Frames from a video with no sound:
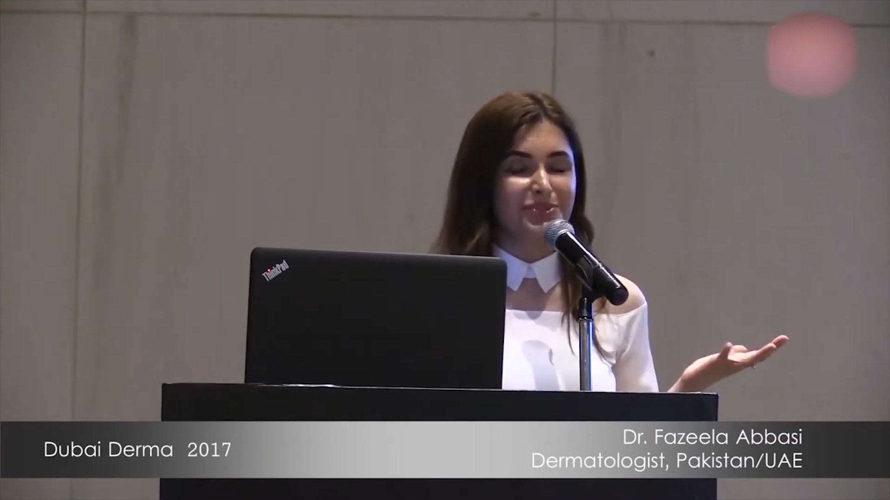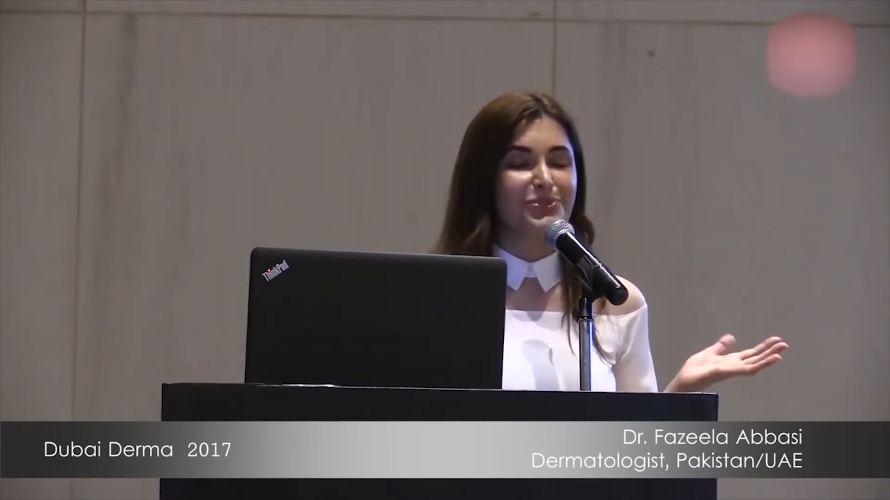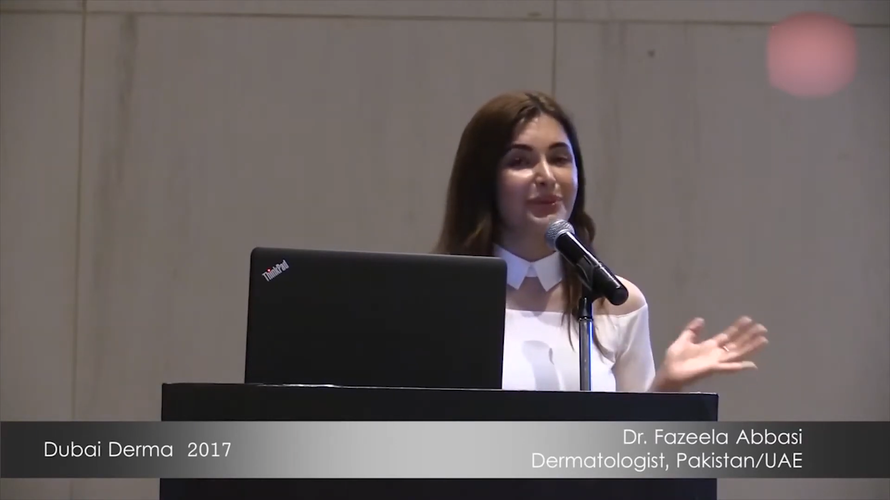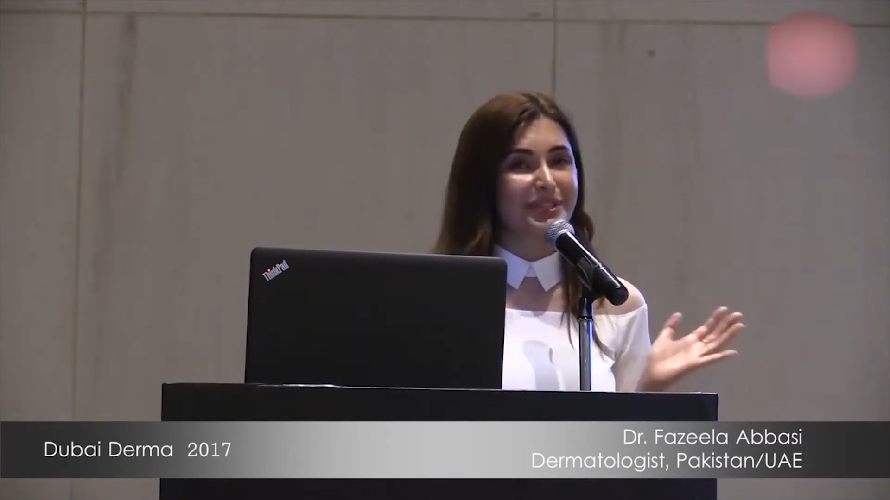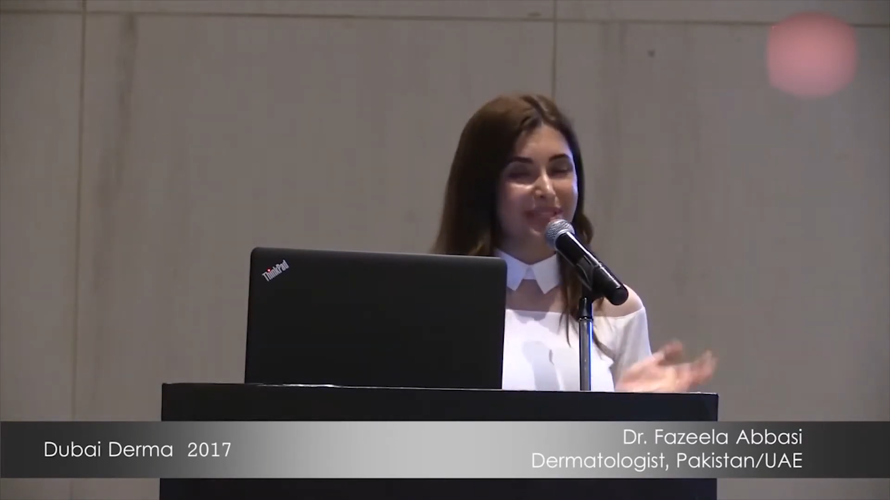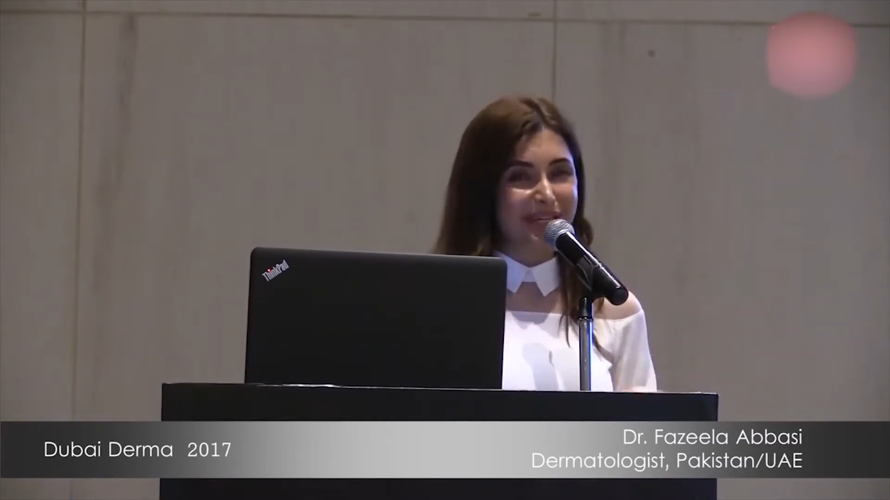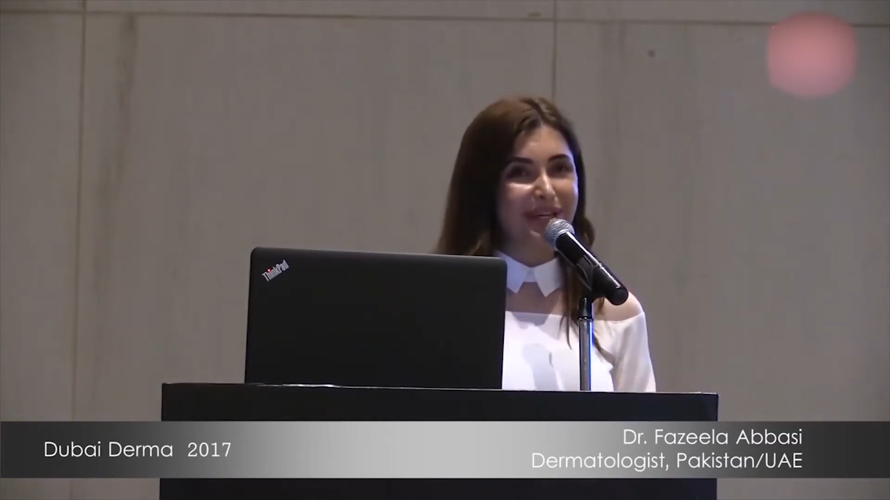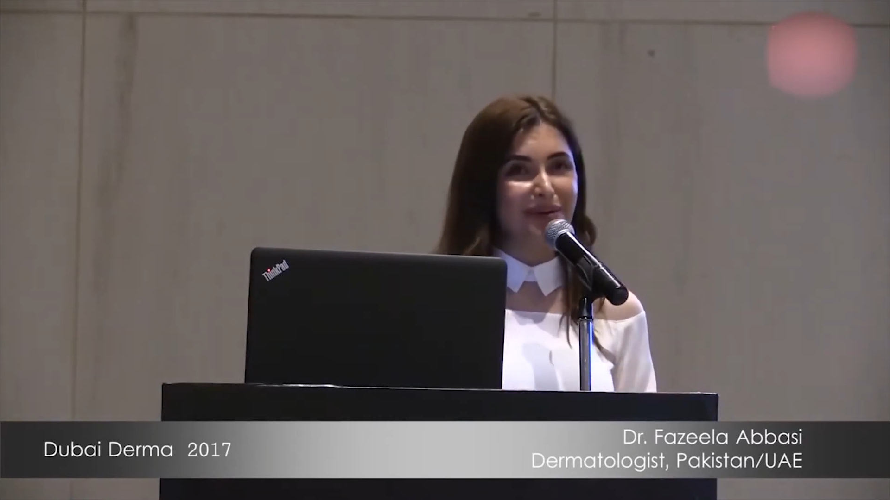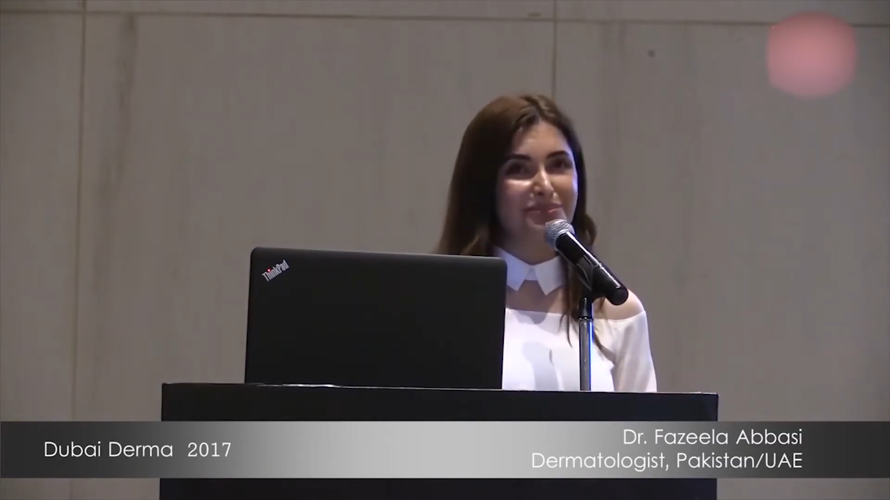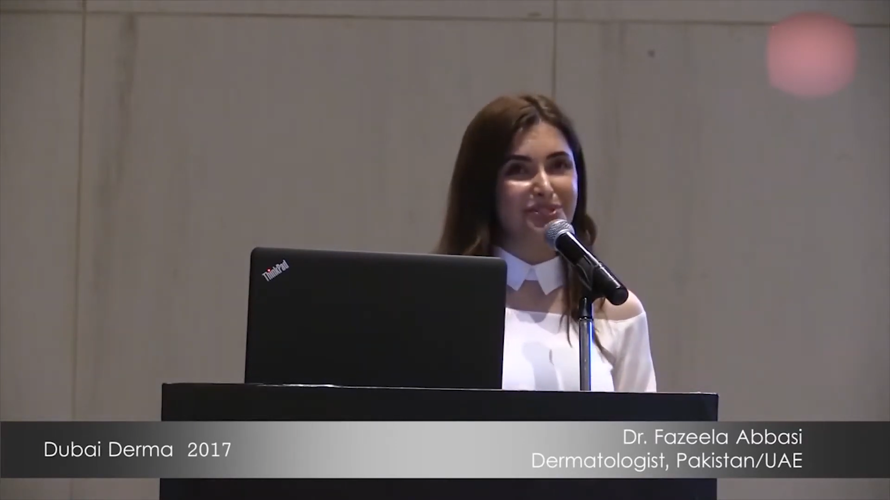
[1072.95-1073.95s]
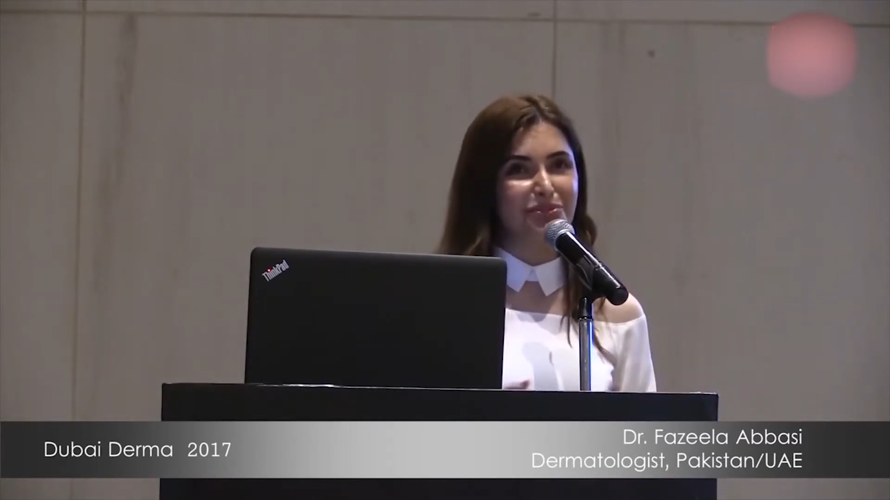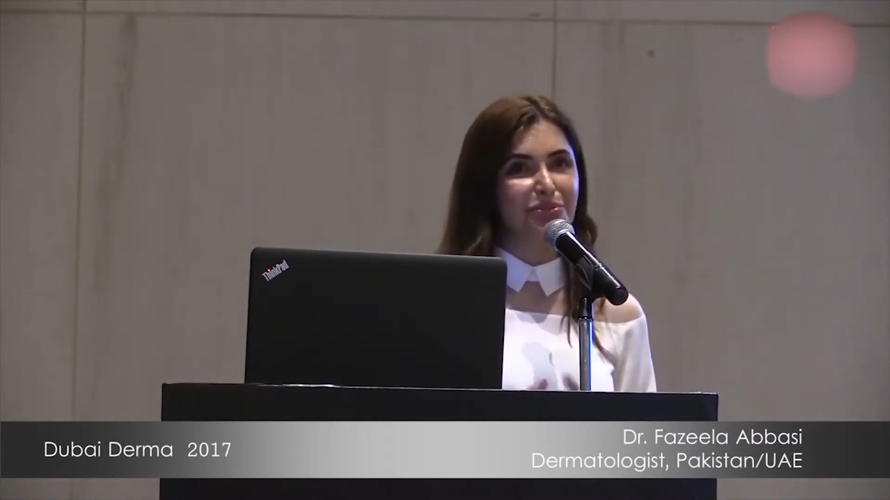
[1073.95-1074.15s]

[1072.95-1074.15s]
So when they come to you,